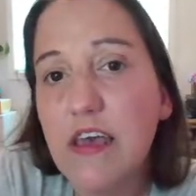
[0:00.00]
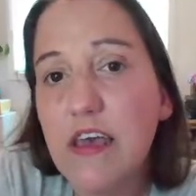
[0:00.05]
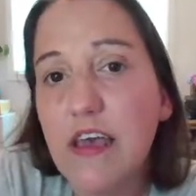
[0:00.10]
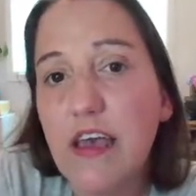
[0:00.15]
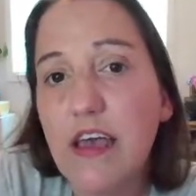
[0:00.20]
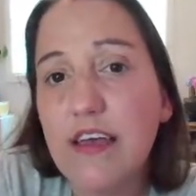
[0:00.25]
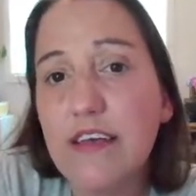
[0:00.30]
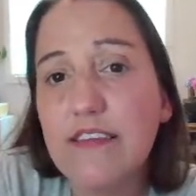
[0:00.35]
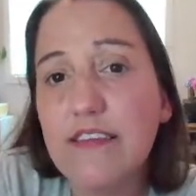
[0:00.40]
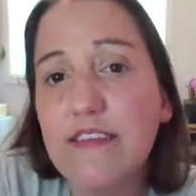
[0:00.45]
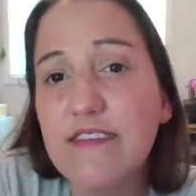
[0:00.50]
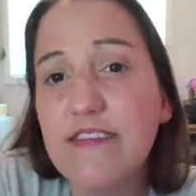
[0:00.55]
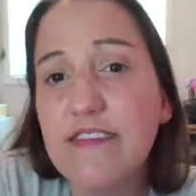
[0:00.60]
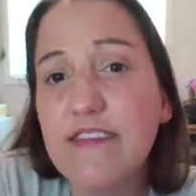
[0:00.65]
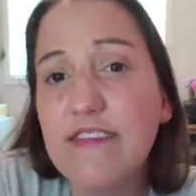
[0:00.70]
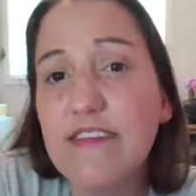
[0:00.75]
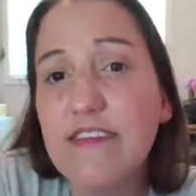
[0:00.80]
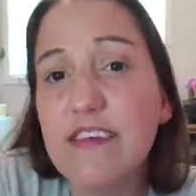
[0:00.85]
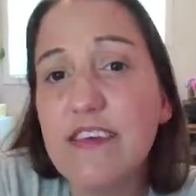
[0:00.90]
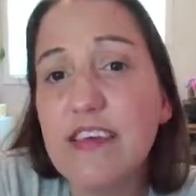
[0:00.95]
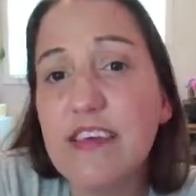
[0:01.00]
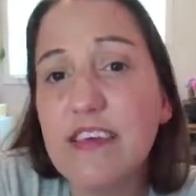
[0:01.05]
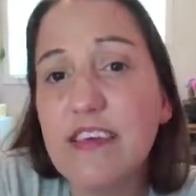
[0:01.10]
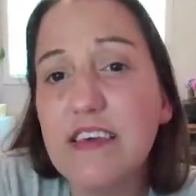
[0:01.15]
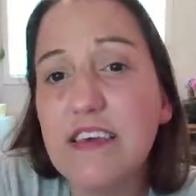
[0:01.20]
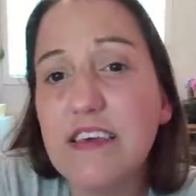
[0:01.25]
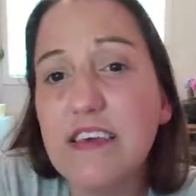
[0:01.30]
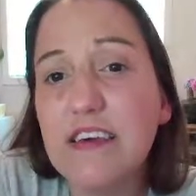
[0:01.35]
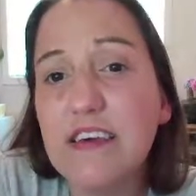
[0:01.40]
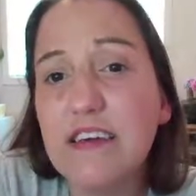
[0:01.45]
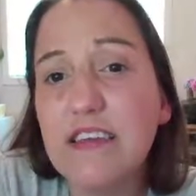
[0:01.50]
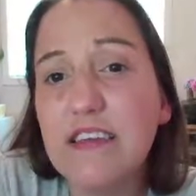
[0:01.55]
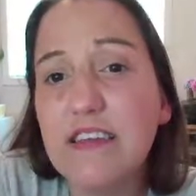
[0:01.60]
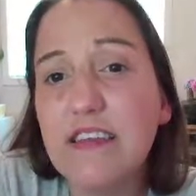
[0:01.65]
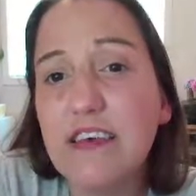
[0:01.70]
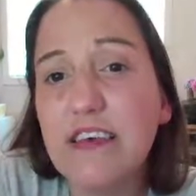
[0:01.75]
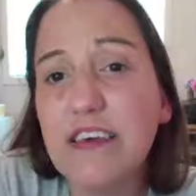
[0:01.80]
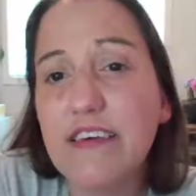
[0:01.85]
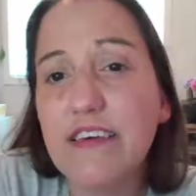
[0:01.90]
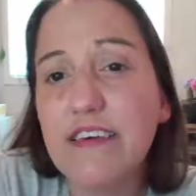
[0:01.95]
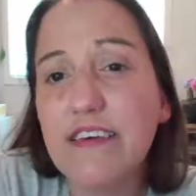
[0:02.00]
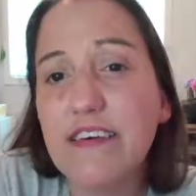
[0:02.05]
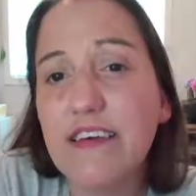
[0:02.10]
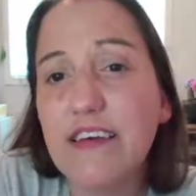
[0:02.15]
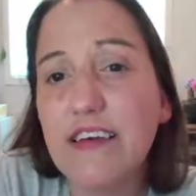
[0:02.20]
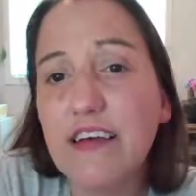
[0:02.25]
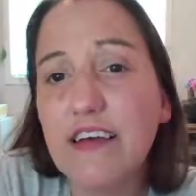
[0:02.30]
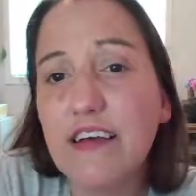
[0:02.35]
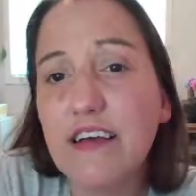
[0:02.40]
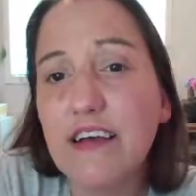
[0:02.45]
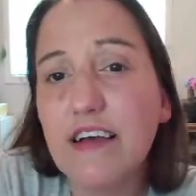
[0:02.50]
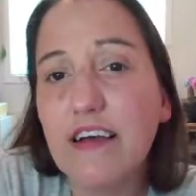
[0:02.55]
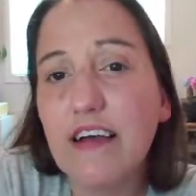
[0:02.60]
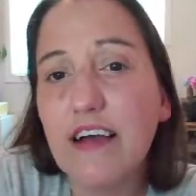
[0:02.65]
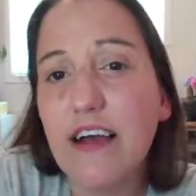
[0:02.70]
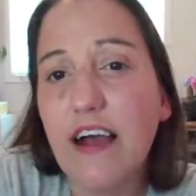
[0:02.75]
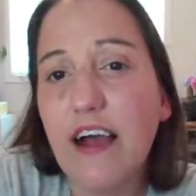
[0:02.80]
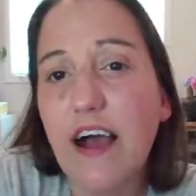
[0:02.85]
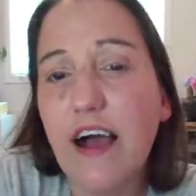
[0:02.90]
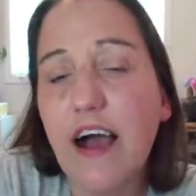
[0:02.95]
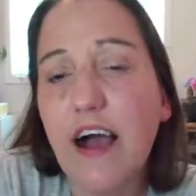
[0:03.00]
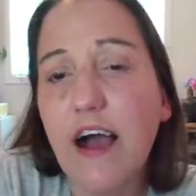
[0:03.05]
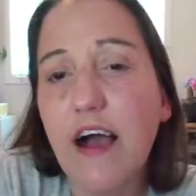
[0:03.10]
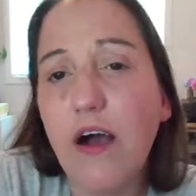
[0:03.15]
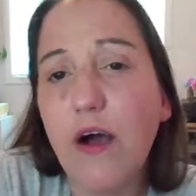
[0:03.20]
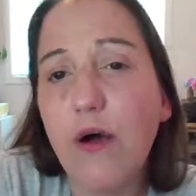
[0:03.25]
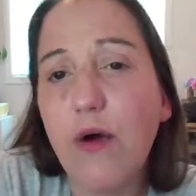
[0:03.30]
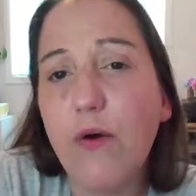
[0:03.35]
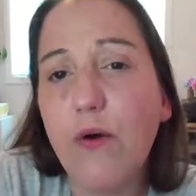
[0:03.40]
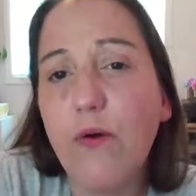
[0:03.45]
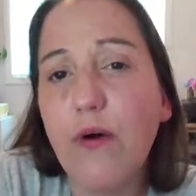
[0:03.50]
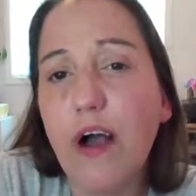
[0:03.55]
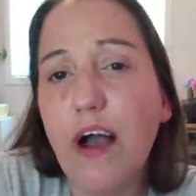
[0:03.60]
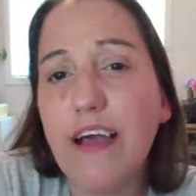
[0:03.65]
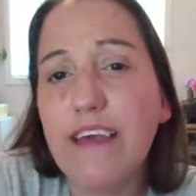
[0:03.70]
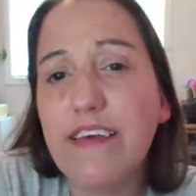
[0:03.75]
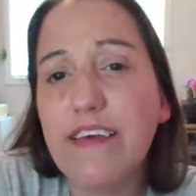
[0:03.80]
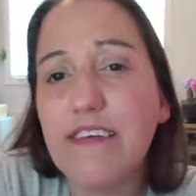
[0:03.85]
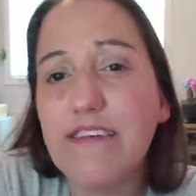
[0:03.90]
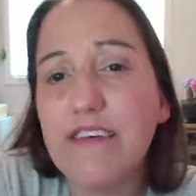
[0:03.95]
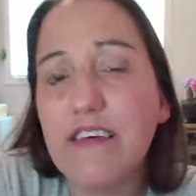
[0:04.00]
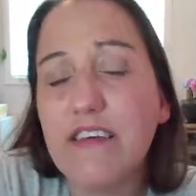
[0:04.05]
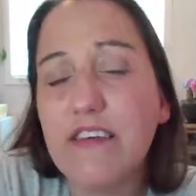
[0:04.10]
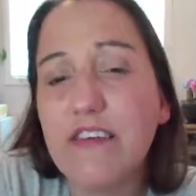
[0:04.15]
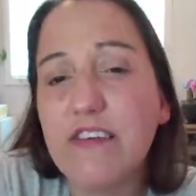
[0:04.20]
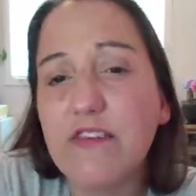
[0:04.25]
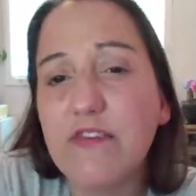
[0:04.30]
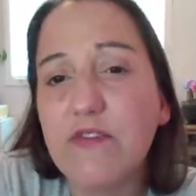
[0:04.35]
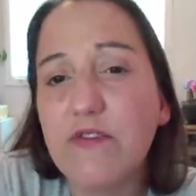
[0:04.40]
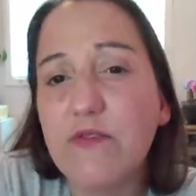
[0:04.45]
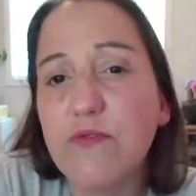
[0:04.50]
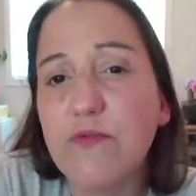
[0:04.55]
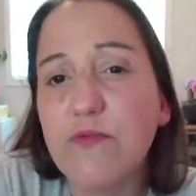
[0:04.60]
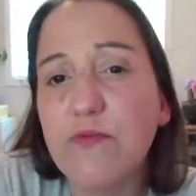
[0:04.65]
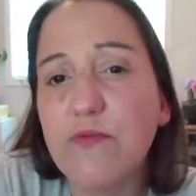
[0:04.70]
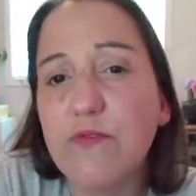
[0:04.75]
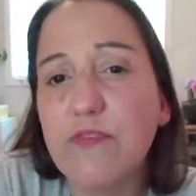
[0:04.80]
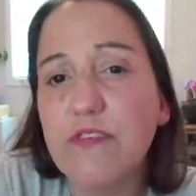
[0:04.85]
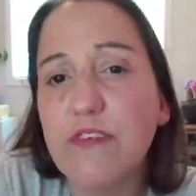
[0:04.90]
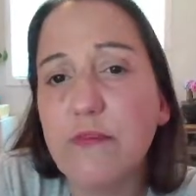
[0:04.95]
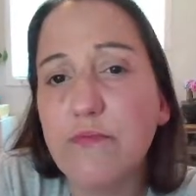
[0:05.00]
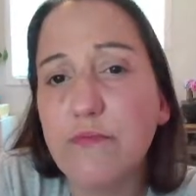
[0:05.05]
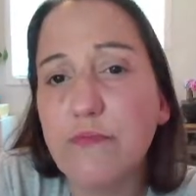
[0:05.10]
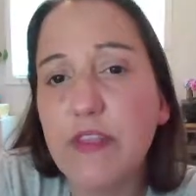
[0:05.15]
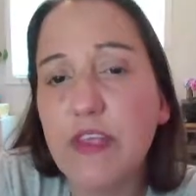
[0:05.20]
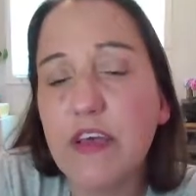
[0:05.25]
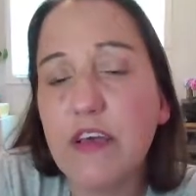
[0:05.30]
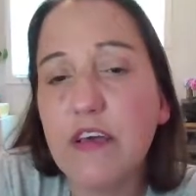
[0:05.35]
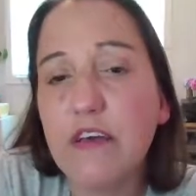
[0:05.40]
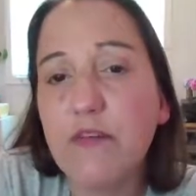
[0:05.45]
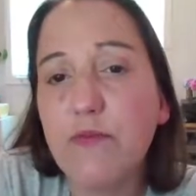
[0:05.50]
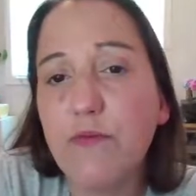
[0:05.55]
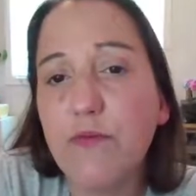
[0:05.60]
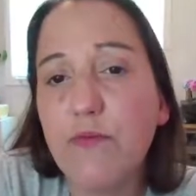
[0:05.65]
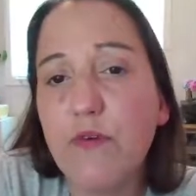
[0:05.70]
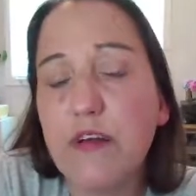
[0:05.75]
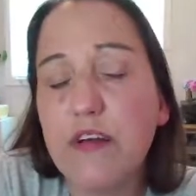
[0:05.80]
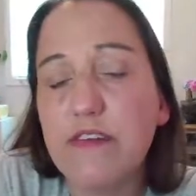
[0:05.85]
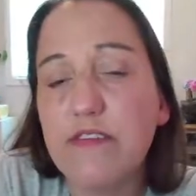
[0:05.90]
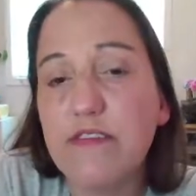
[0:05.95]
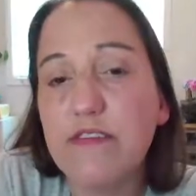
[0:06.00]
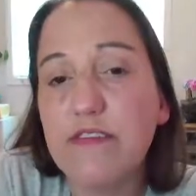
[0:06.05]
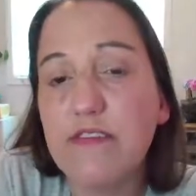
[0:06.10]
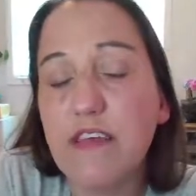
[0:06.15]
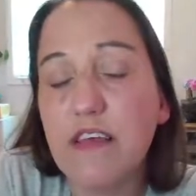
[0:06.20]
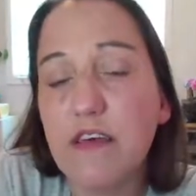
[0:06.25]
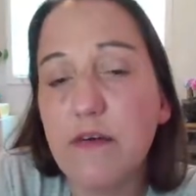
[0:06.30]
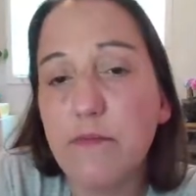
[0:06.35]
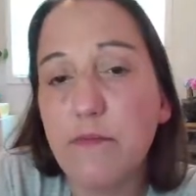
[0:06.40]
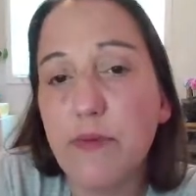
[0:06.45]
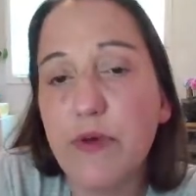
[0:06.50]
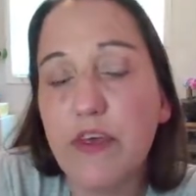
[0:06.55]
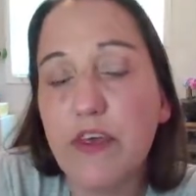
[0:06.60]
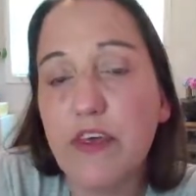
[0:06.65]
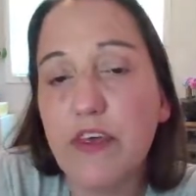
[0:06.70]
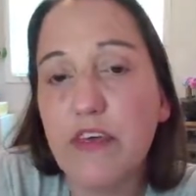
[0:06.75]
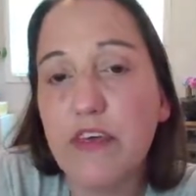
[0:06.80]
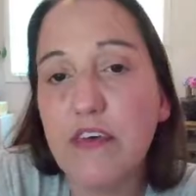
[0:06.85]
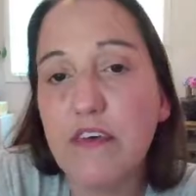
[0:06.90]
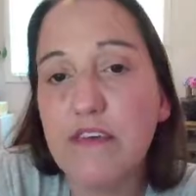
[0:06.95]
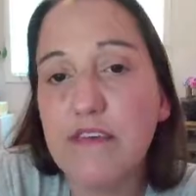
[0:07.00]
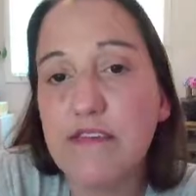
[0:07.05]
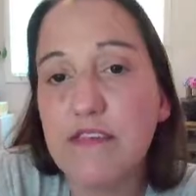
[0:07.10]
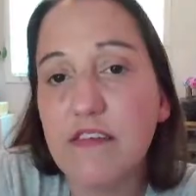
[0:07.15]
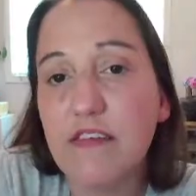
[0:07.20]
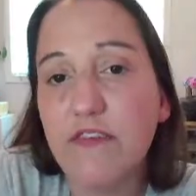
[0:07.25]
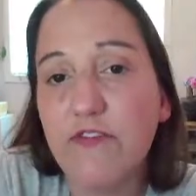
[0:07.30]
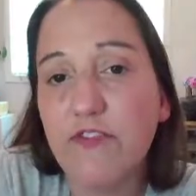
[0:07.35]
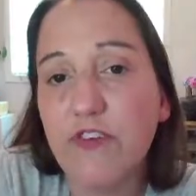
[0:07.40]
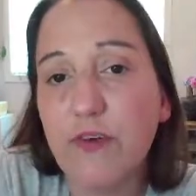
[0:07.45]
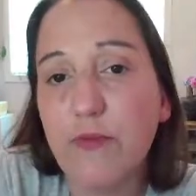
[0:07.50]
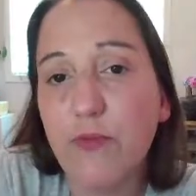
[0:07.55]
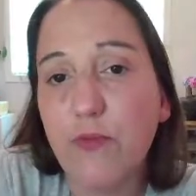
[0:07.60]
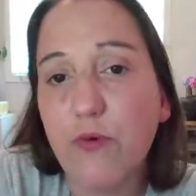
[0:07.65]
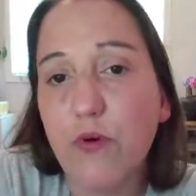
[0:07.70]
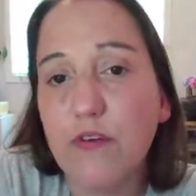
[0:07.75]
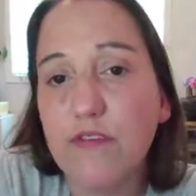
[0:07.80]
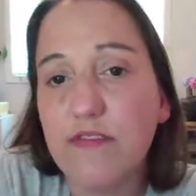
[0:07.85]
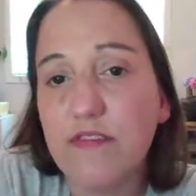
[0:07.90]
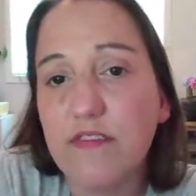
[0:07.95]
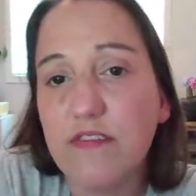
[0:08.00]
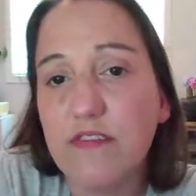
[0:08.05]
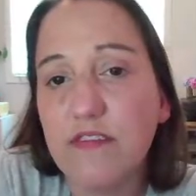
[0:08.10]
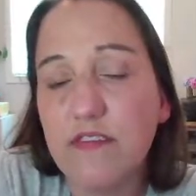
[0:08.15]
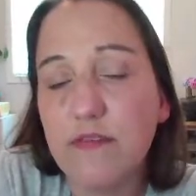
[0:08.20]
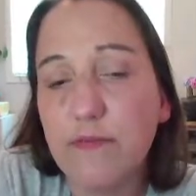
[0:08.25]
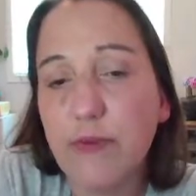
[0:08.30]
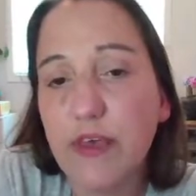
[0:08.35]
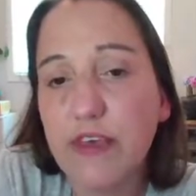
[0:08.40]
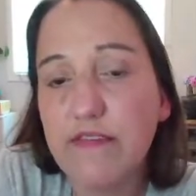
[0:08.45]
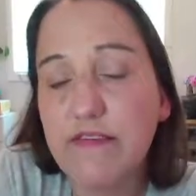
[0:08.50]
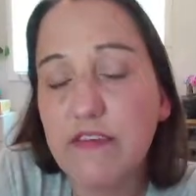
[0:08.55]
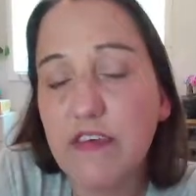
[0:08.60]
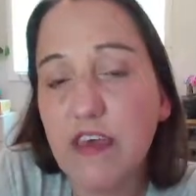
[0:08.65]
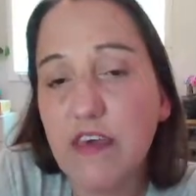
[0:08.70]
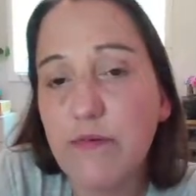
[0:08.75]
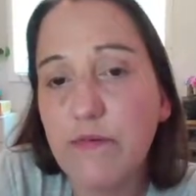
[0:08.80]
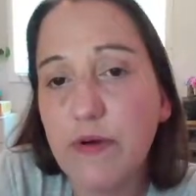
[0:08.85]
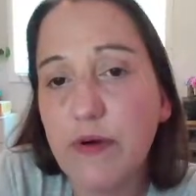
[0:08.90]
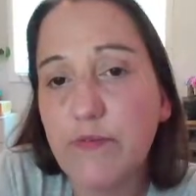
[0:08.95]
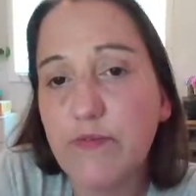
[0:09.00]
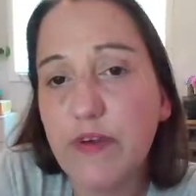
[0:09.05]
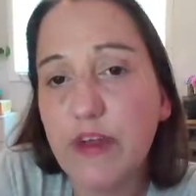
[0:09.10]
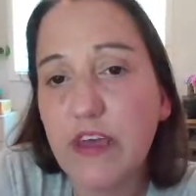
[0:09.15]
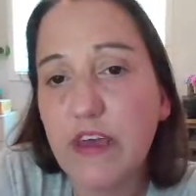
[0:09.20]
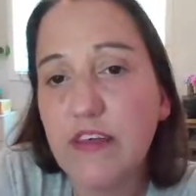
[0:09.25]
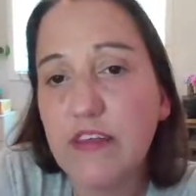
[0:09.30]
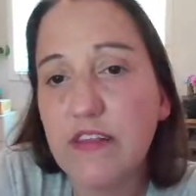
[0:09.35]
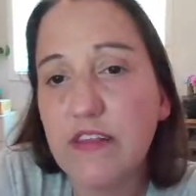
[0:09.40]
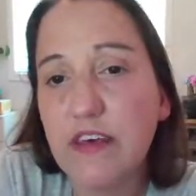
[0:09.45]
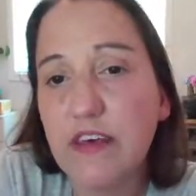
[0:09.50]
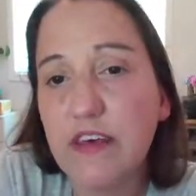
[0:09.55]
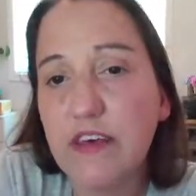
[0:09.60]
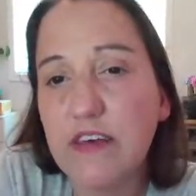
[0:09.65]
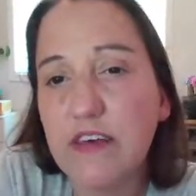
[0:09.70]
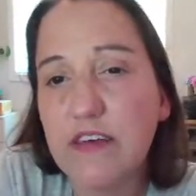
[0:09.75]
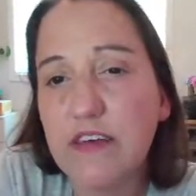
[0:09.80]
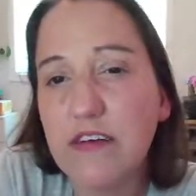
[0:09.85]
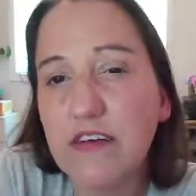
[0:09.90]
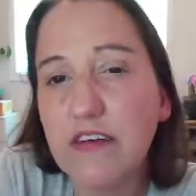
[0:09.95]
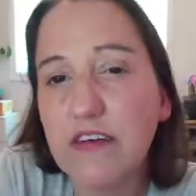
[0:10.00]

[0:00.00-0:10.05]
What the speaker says: and see, like, how I guess I could do something where the sand pit is if it wasn't a base game update, like